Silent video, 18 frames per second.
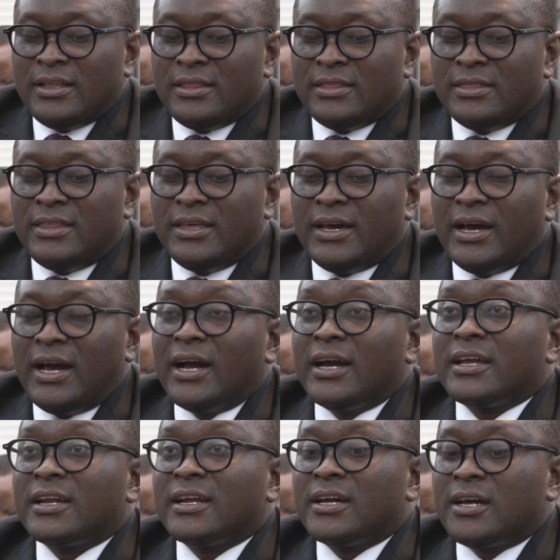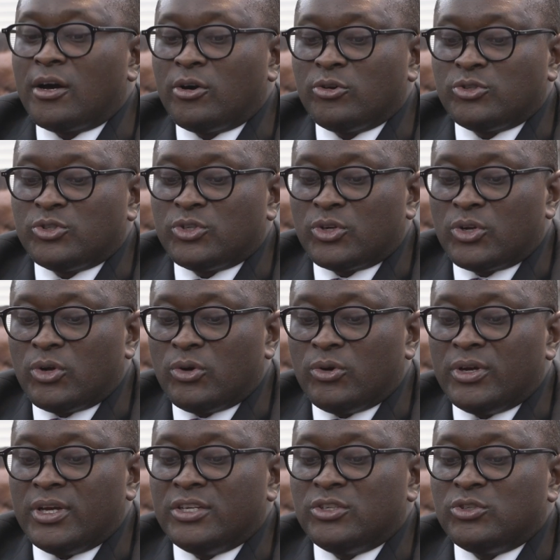The
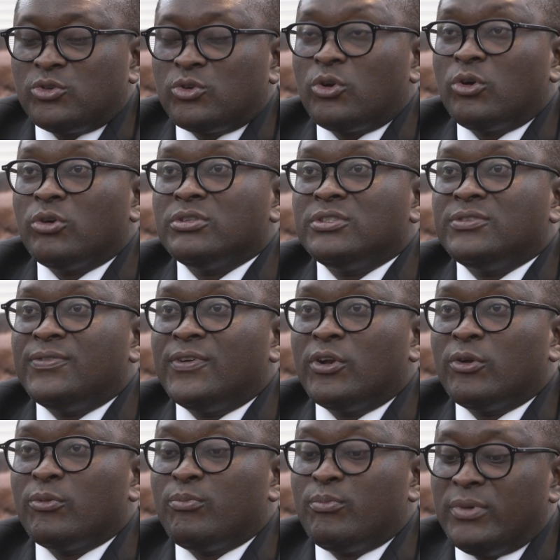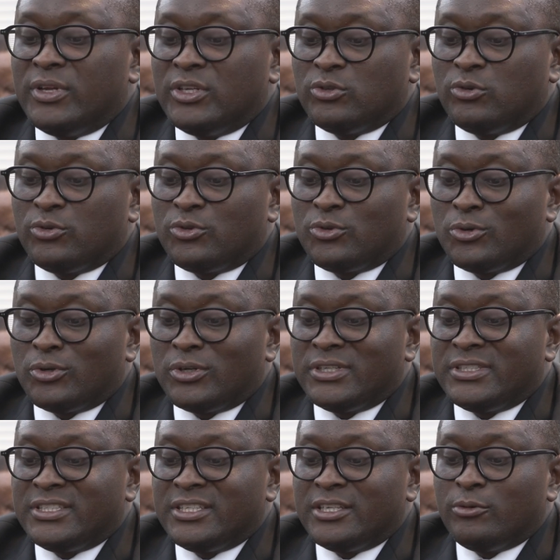Agricultural and Rural Development
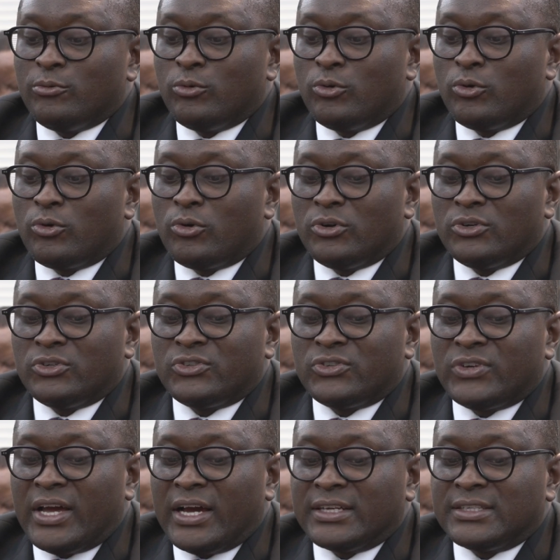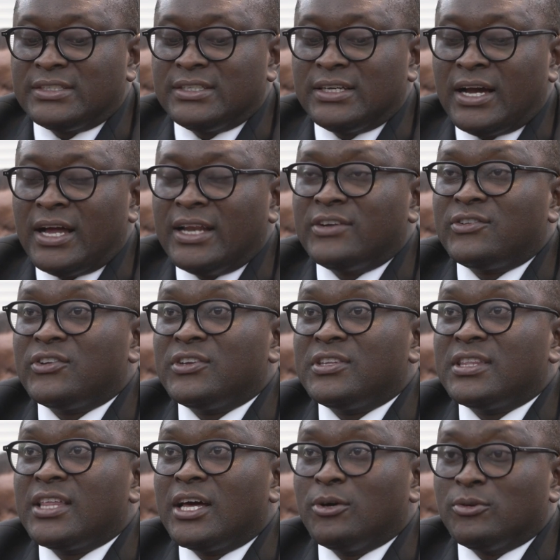Authority will contract
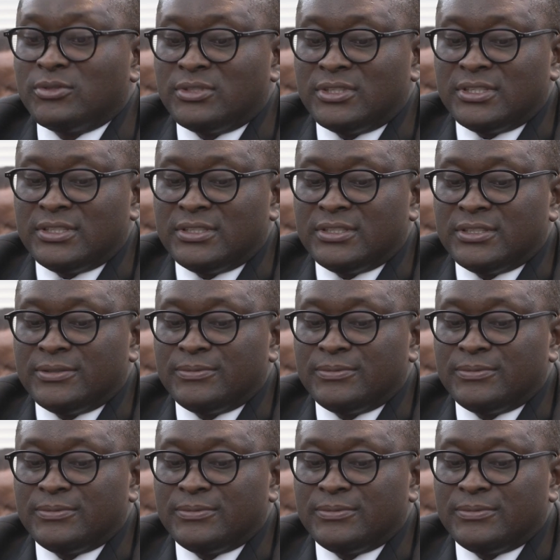100,000